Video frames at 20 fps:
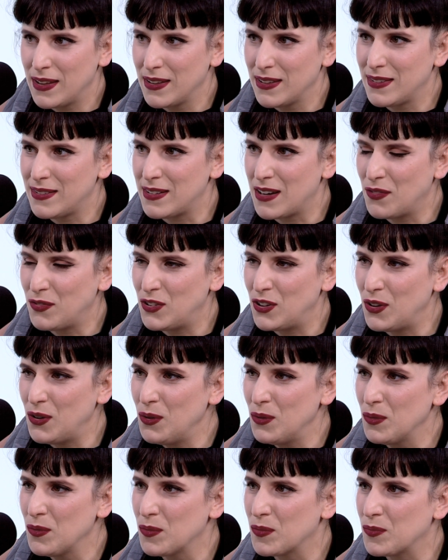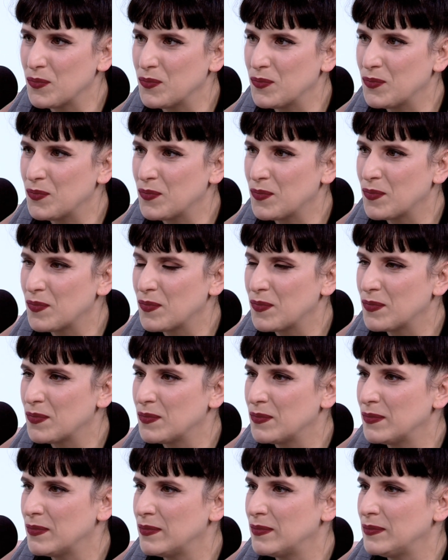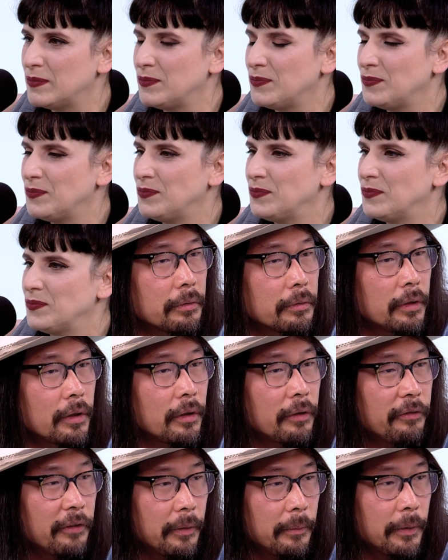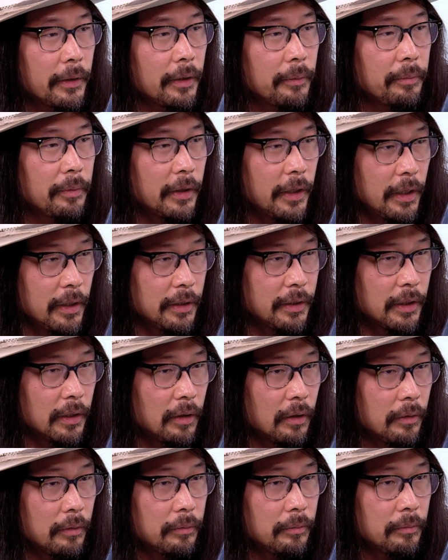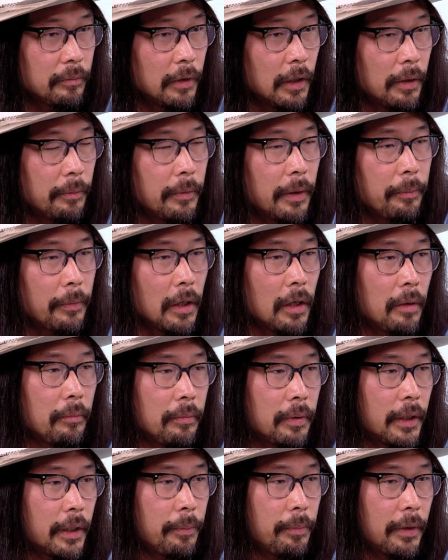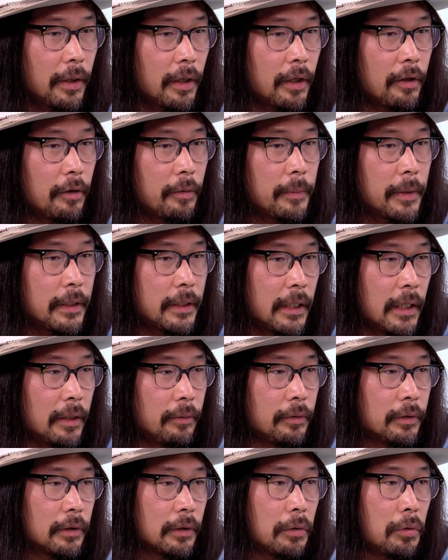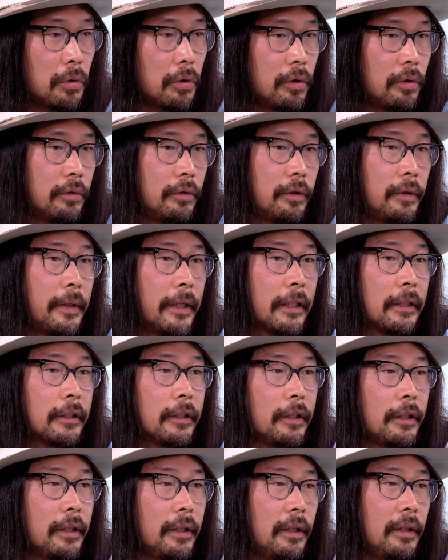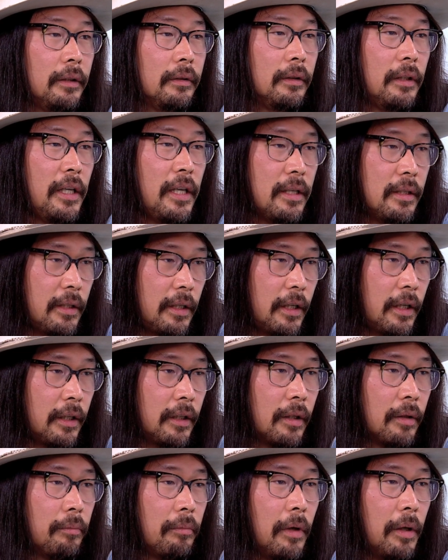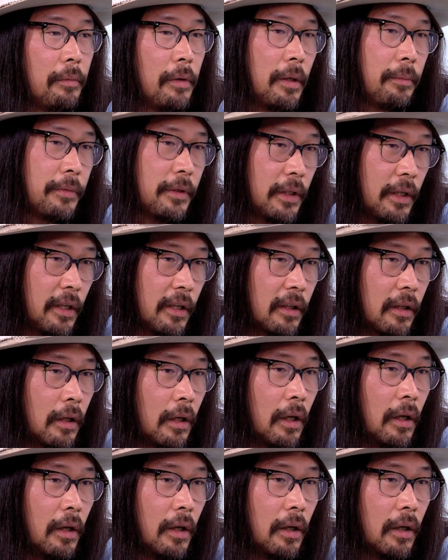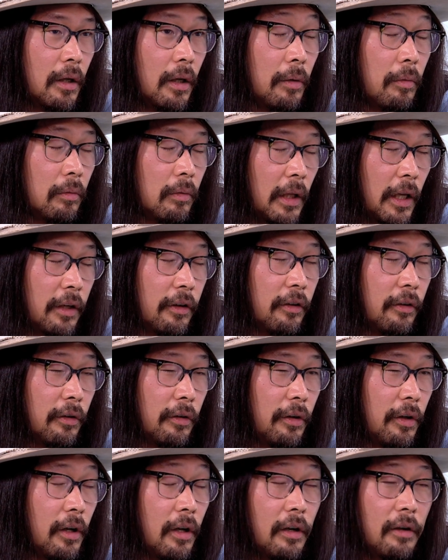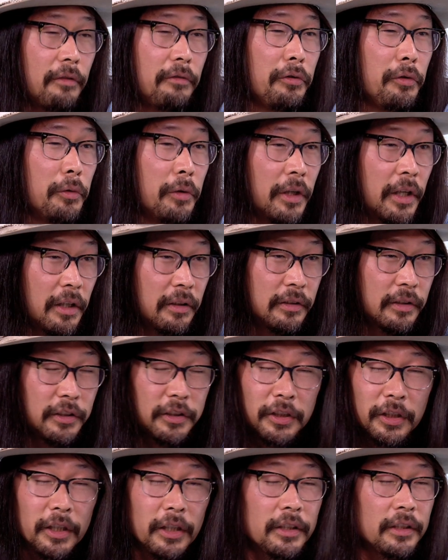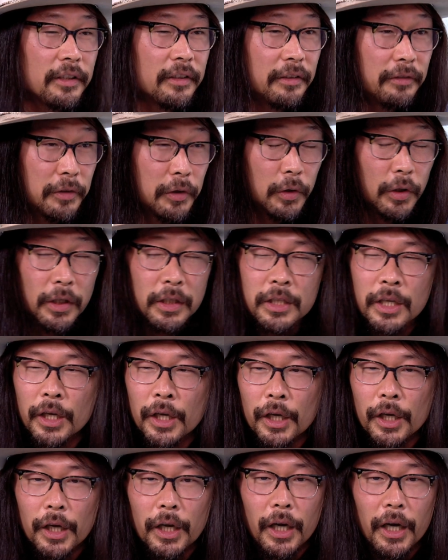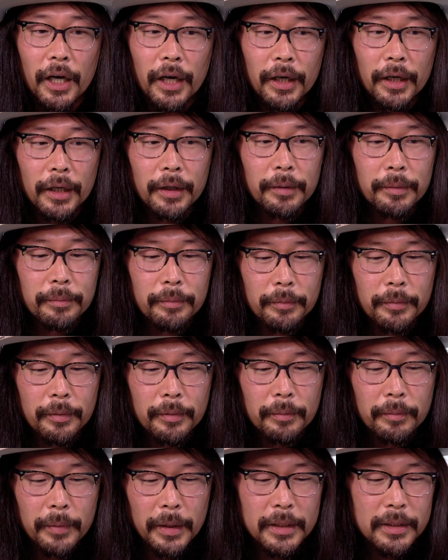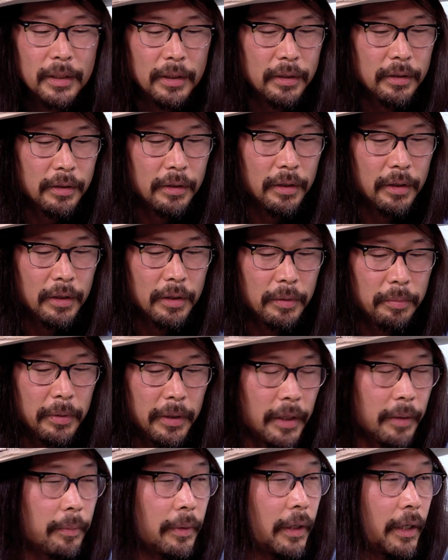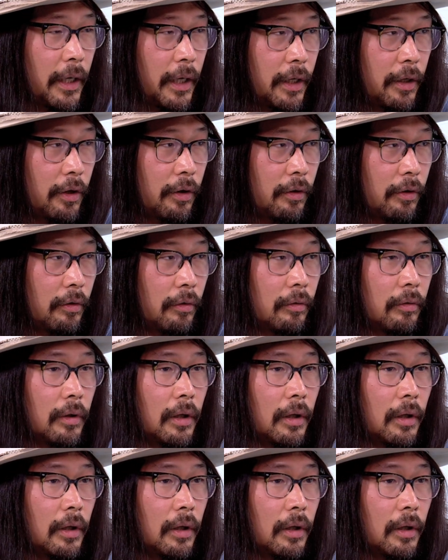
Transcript: Not the cello. So I was the first the family to play the cello. My mom played piano. My dad was a choral director. He sang. My mom sang louder than everyone else in church, of course. My sisters played piano.